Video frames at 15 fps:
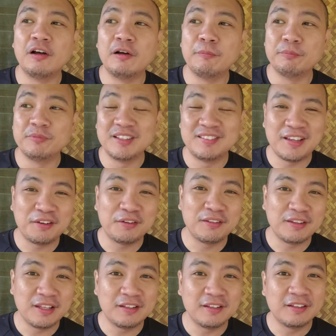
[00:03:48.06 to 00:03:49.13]
The
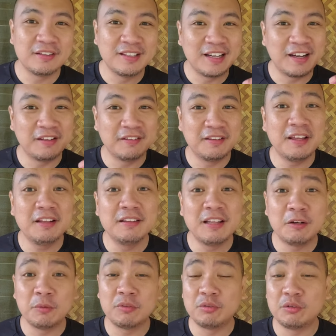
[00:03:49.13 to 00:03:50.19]
second thing that I did
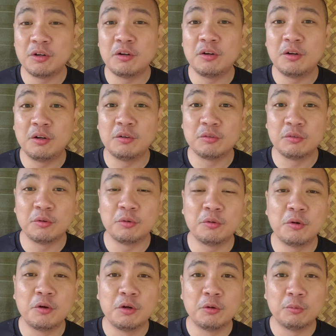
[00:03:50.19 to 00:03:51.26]
that was wrong also
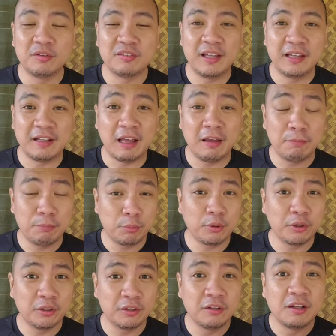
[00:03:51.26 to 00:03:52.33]
was that I
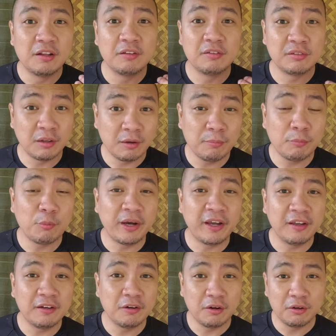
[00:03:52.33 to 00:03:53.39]
poured some
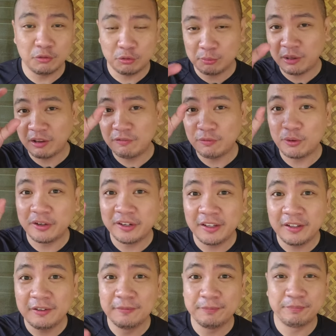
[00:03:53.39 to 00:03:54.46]
wine onto my
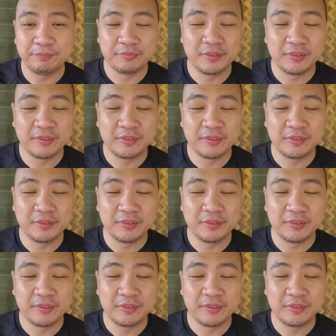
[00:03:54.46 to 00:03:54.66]
forehead.